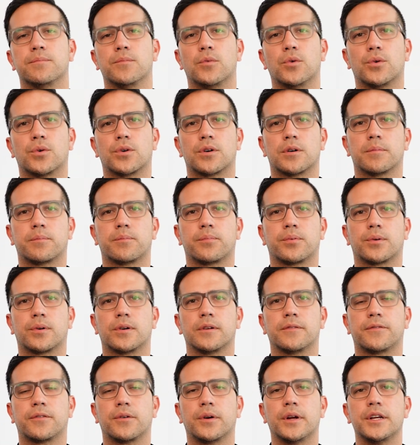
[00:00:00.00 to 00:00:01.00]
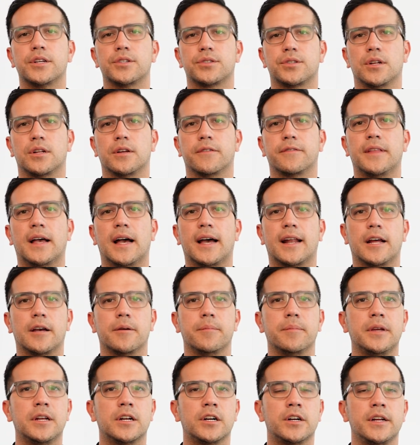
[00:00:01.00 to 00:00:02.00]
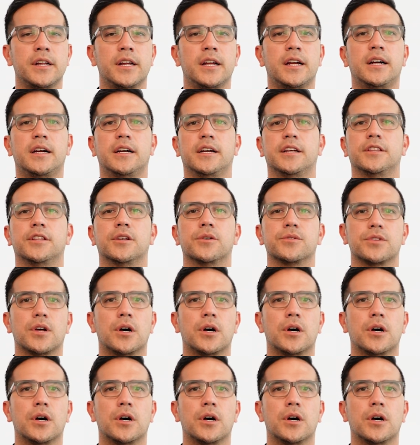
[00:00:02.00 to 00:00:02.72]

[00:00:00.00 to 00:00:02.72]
more proliferation of diarrhea and those